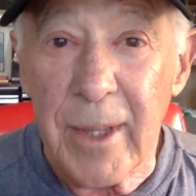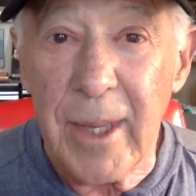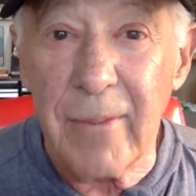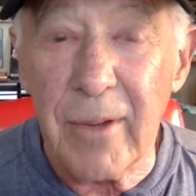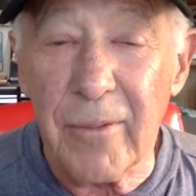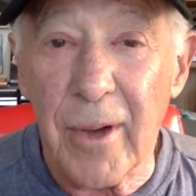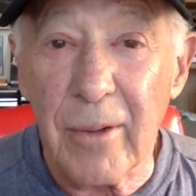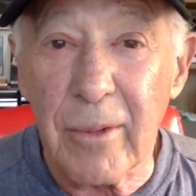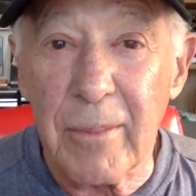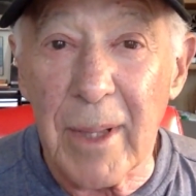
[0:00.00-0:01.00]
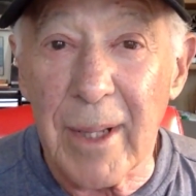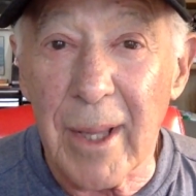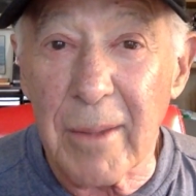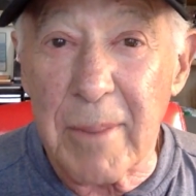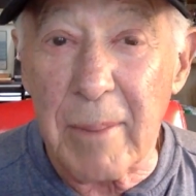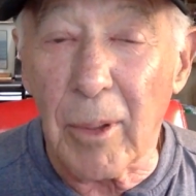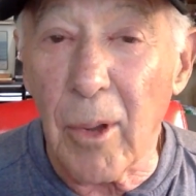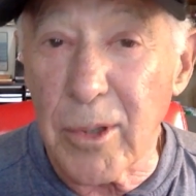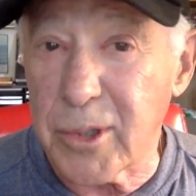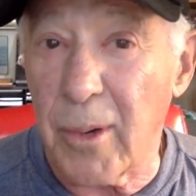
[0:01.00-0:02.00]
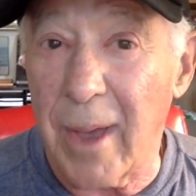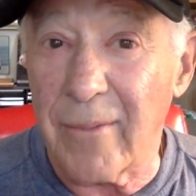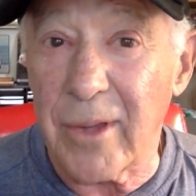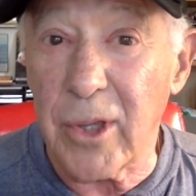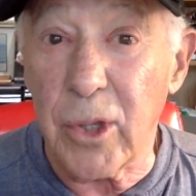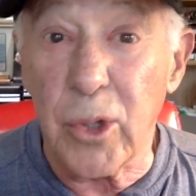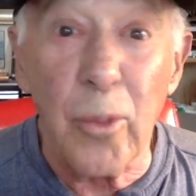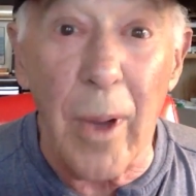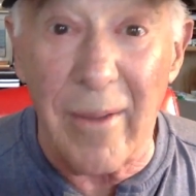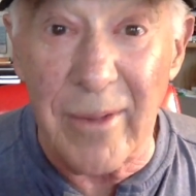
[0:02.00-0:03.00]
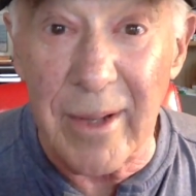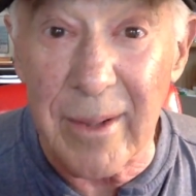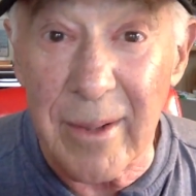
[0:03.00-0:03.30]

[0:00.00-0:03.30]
Even if 100 million other people also have it, you have it.